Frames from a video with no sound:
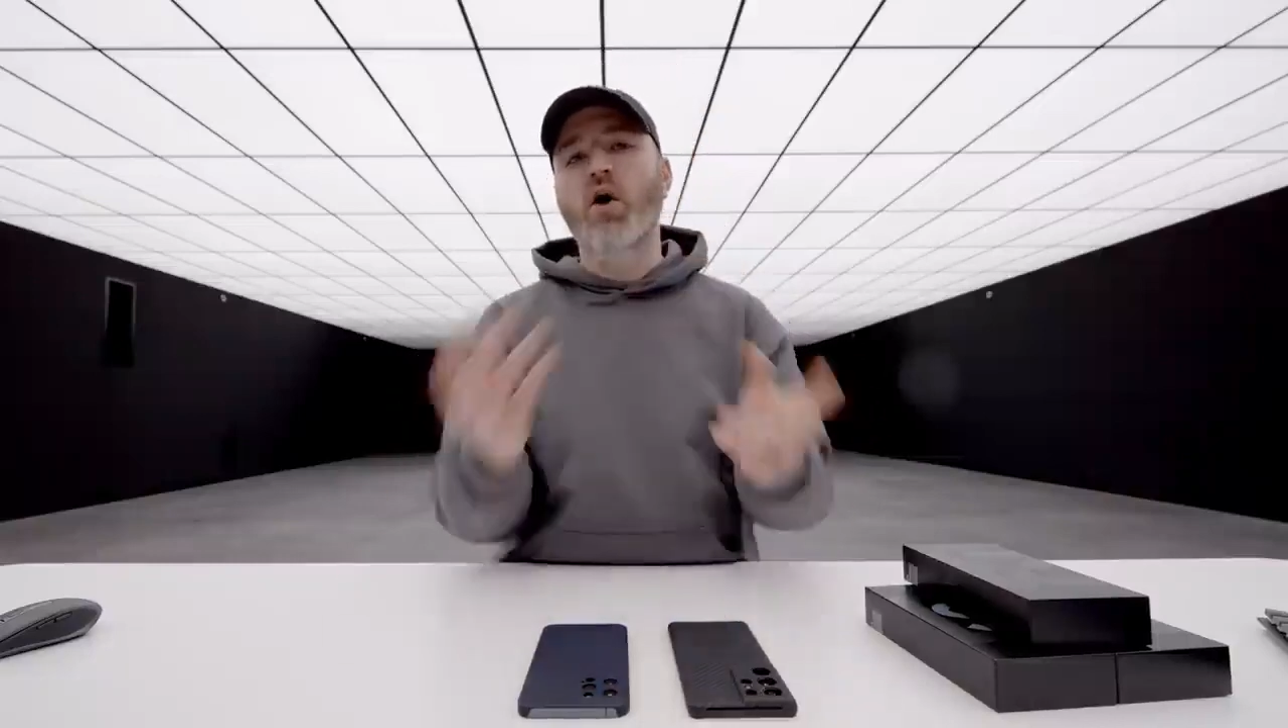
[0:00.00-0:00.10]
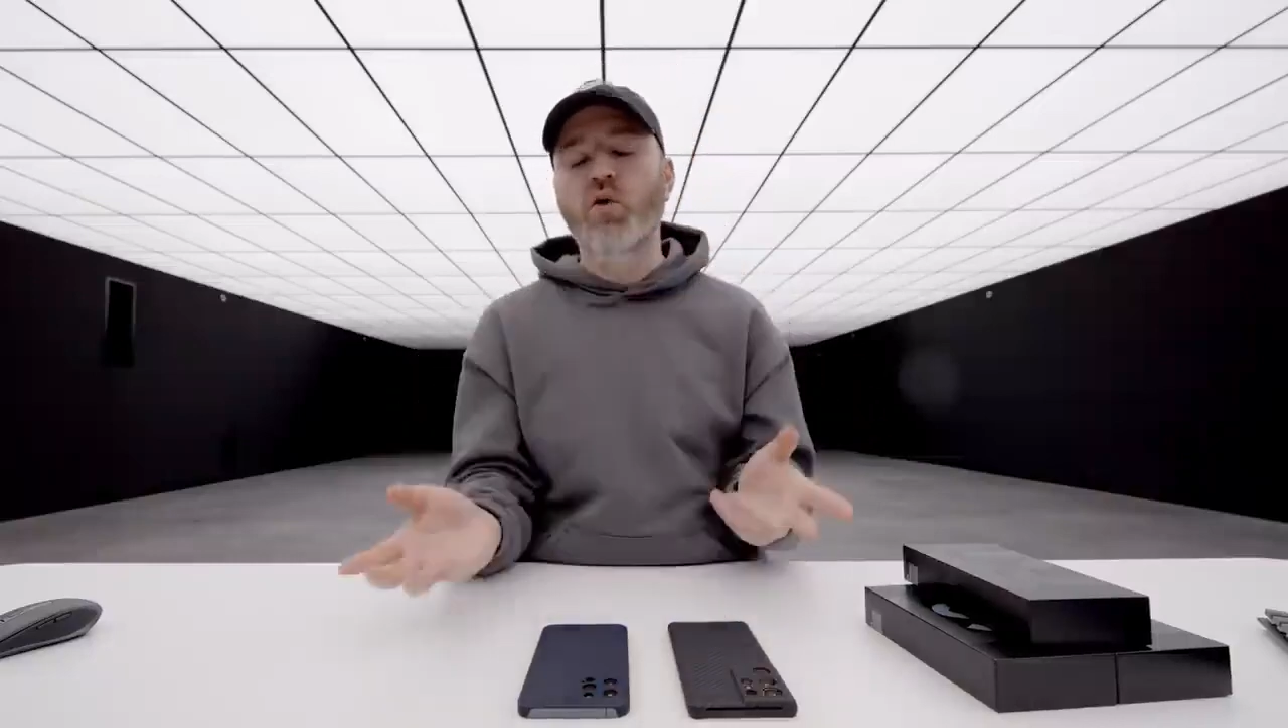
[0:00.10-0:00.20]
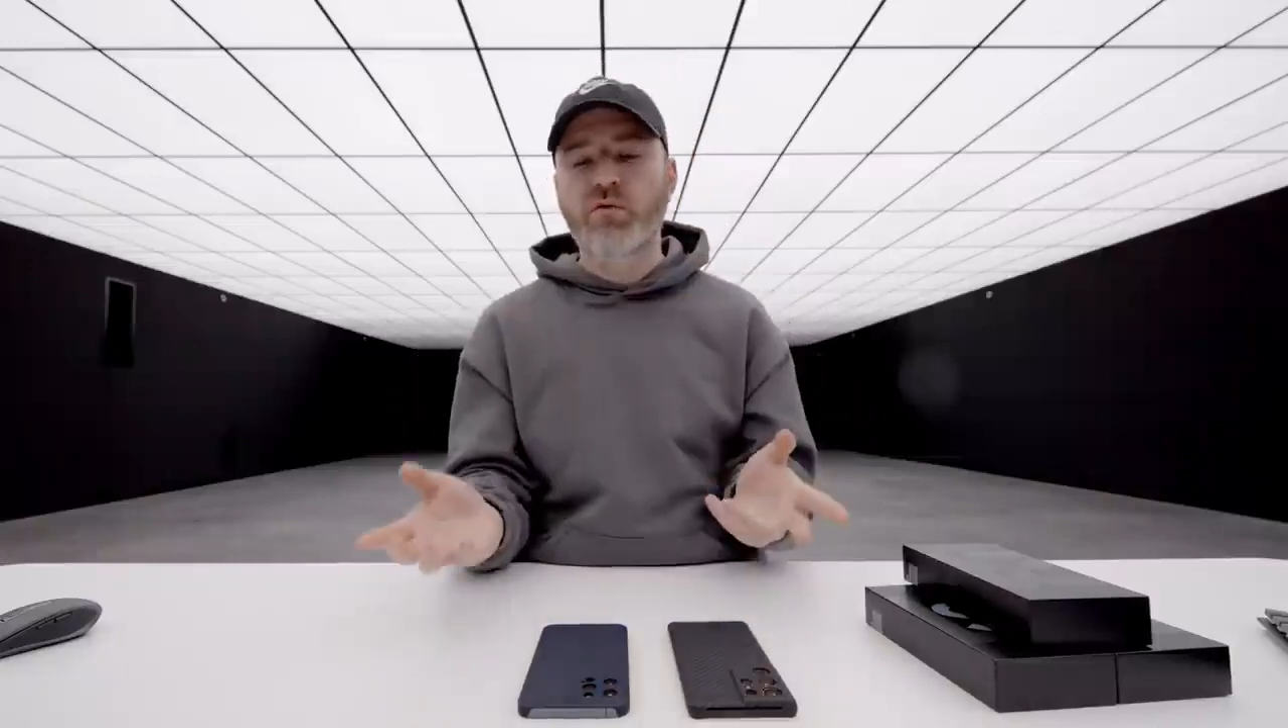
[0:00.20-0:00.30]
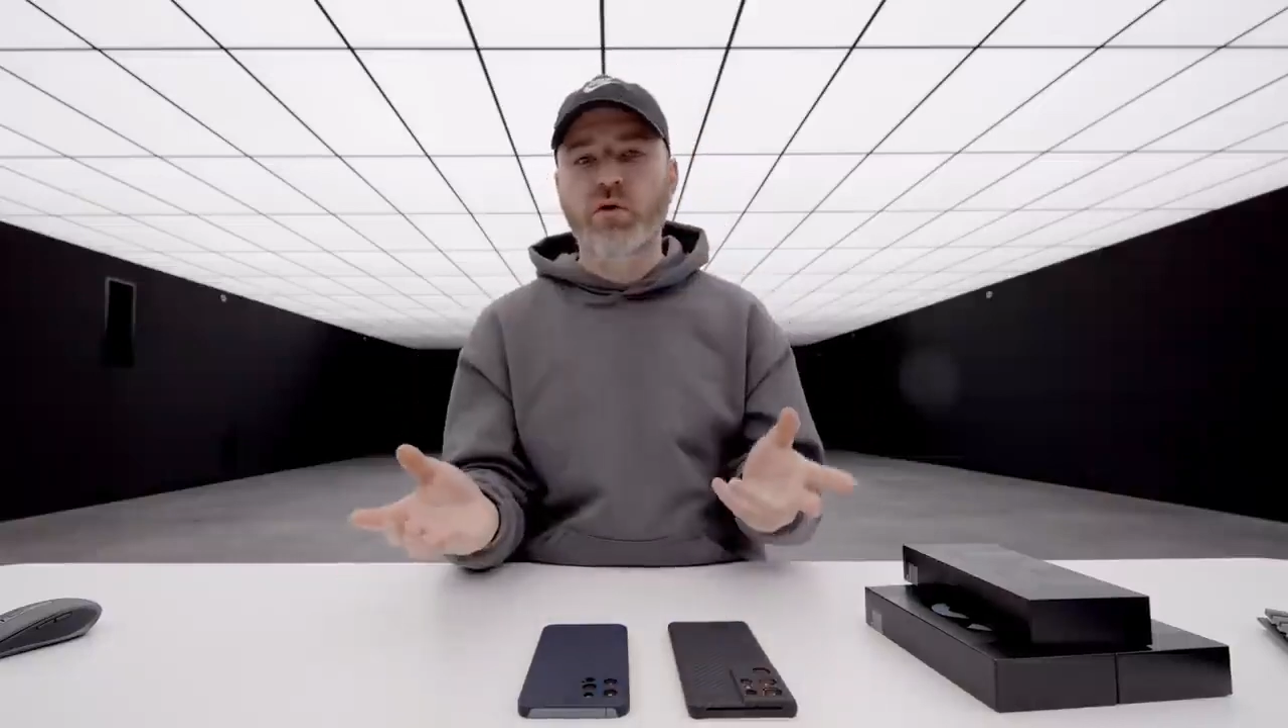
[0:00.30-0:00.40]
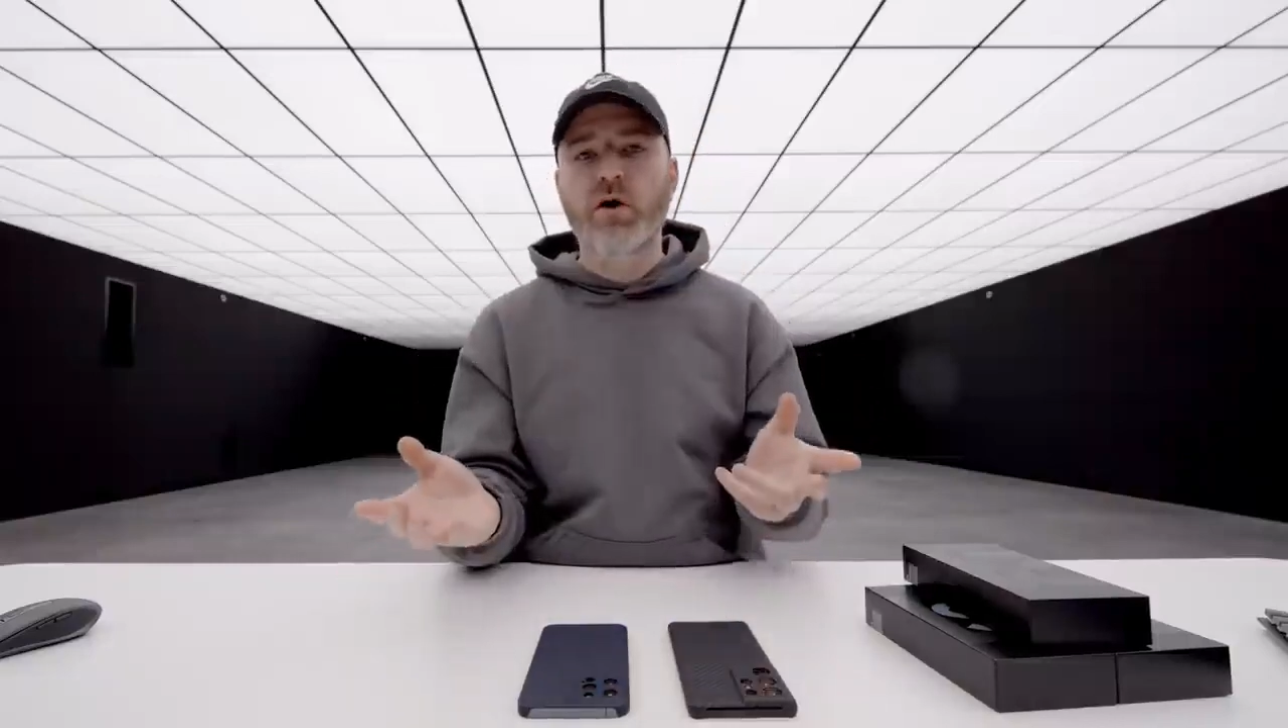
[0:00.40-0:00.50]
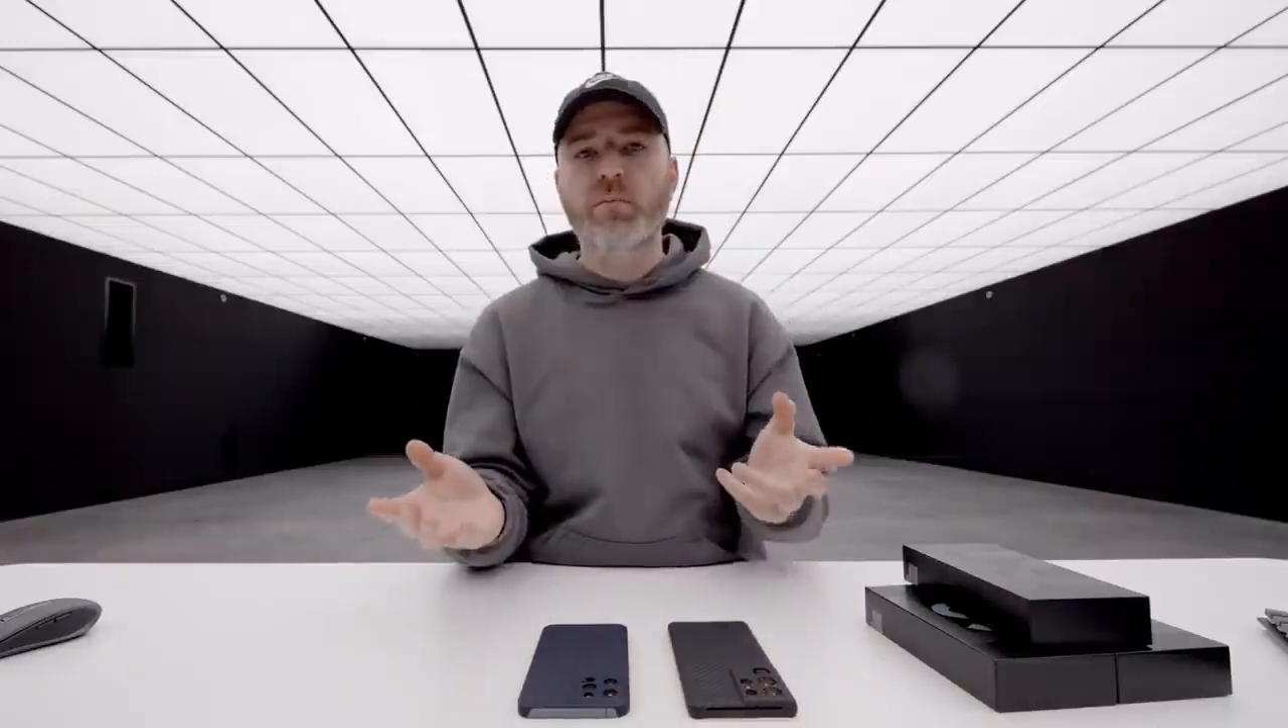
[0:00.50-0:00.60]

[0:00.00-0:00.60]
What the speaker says: overall